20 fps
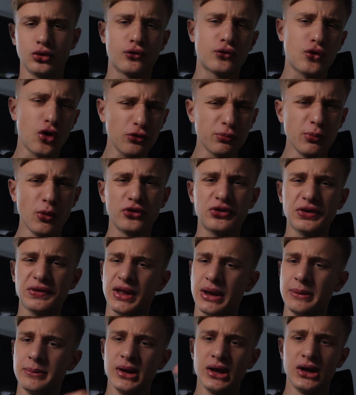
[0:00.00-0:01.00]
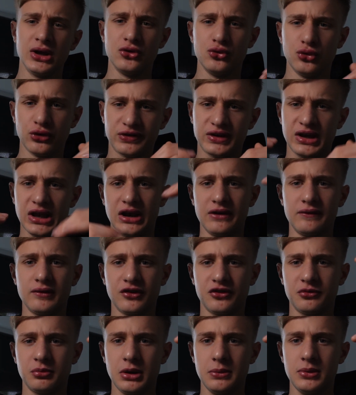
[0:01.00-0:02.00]
Of course, most of the time, your skill level
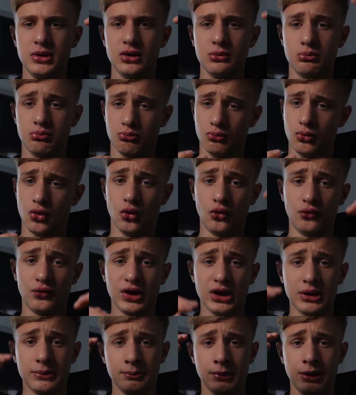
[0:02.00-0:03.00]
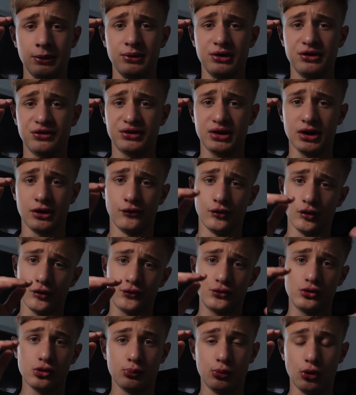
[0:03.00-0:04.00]
is maybe over him, maybe the skill level of
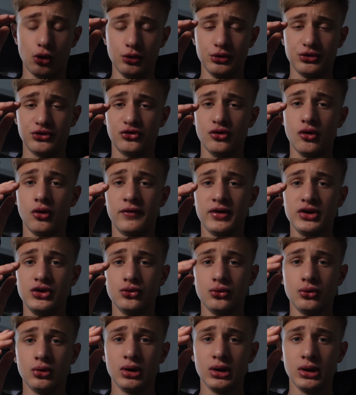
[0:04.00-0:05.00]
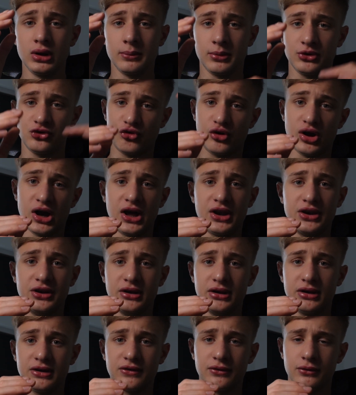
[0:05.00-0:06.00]
your opponent is over you, but your
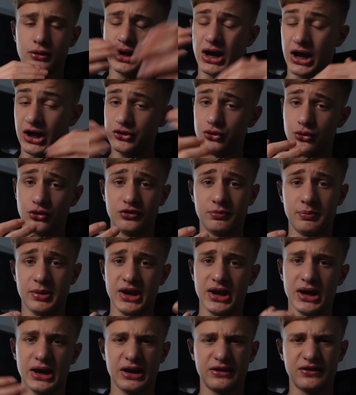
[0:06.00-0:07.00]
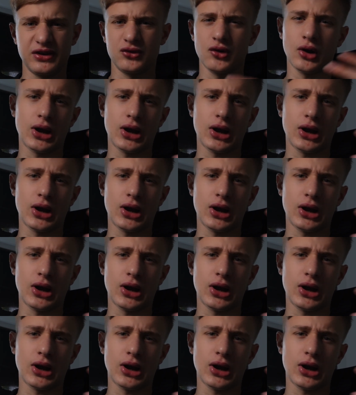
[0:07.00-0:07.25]
cardio is better, etc.